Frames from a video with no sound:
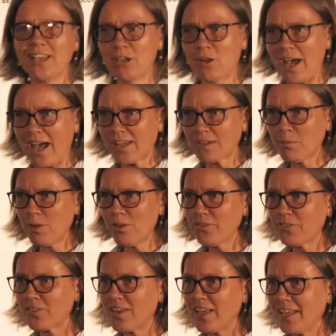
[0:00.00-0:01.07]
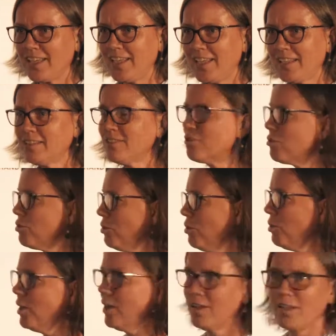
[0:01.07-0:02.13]
your animals
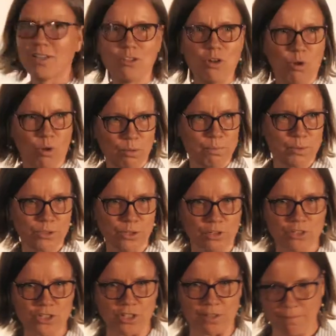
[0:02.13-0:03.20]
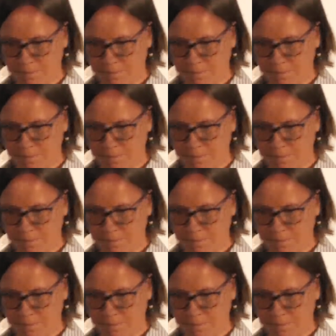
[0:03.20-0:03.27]
into your whole production.